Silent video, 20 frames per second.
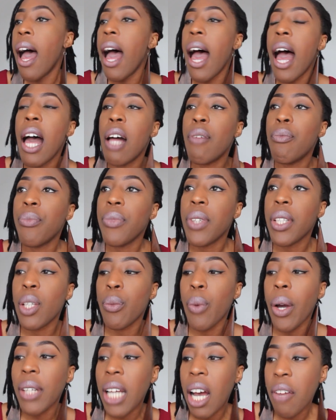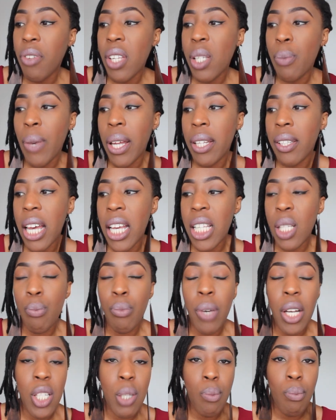You won't have to spend as
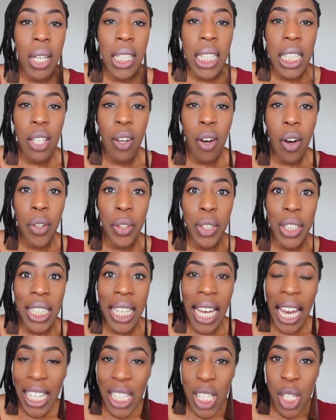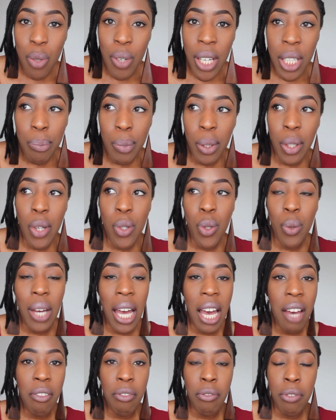much money on catering because you'll
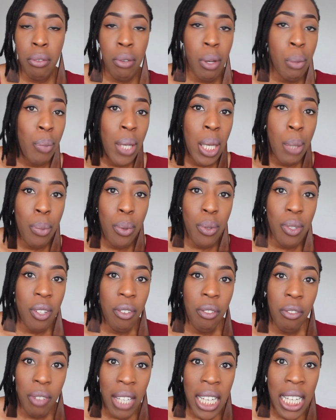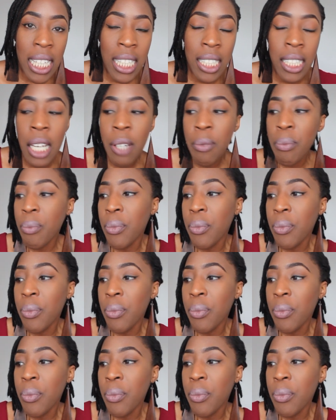have fewer people to feed.